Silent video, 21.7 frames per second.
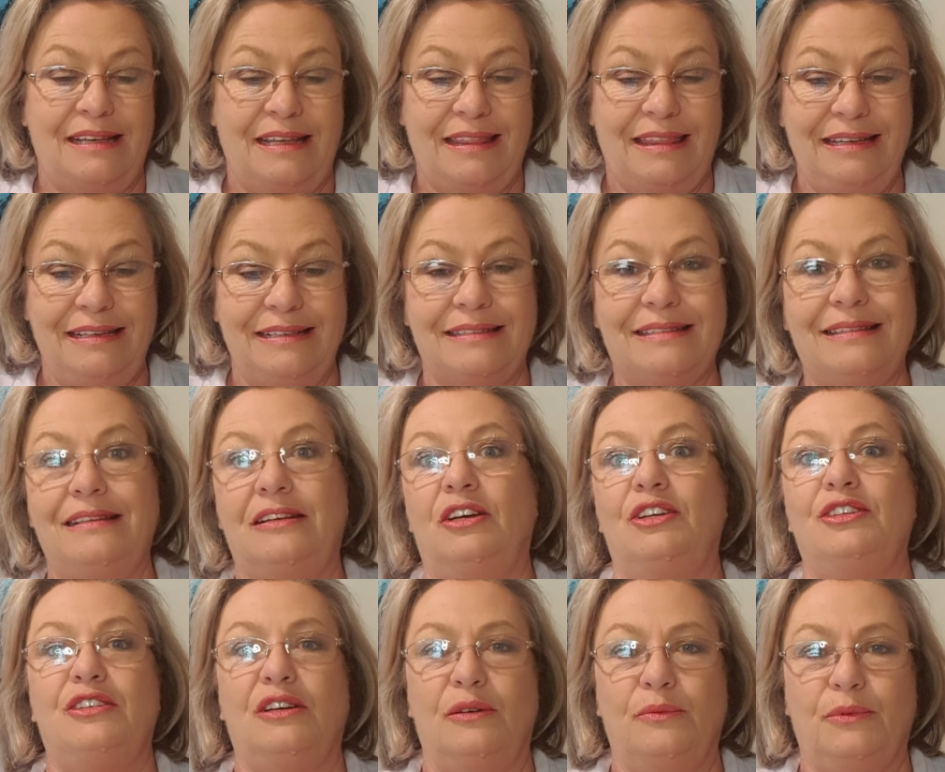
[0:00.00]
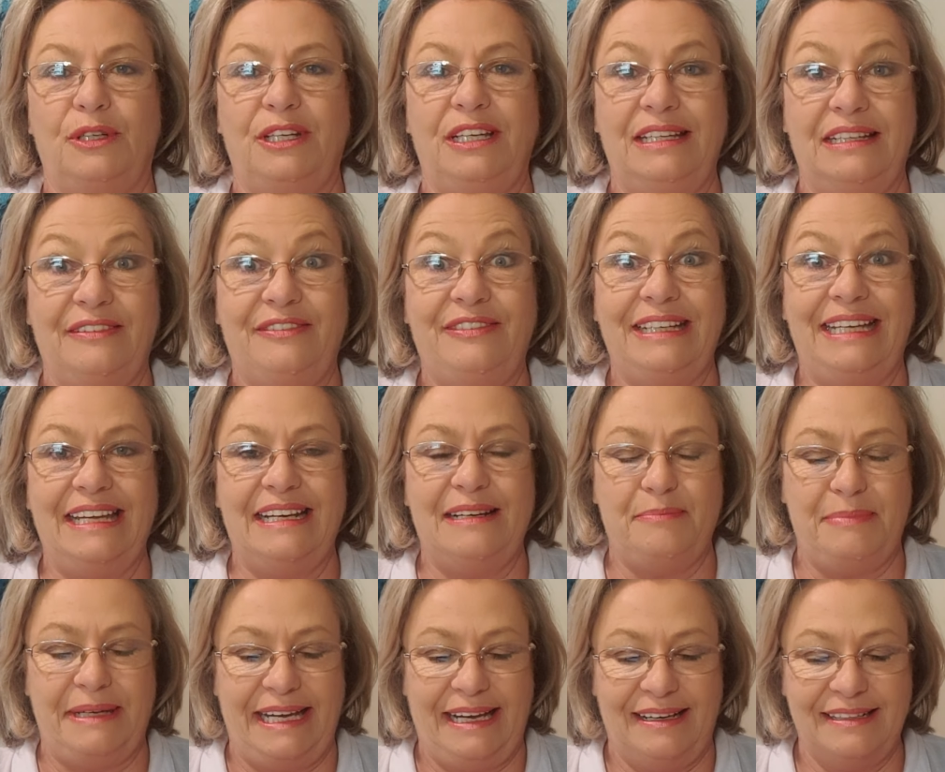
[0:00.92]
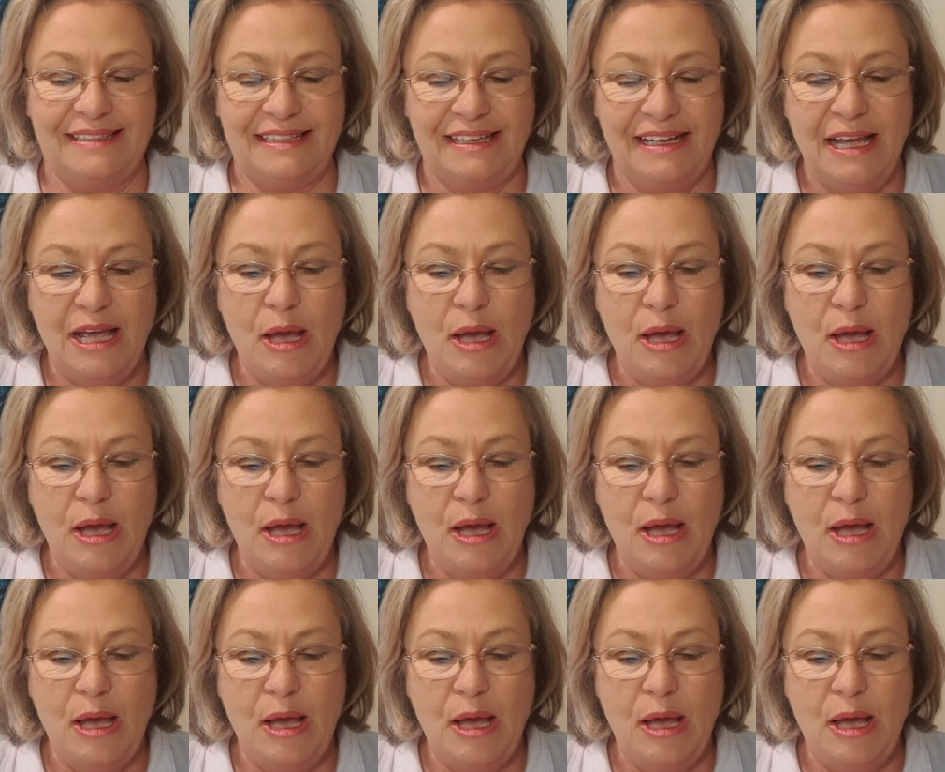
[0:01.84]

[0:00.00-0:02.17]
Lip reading: things that I don't want you to forget about,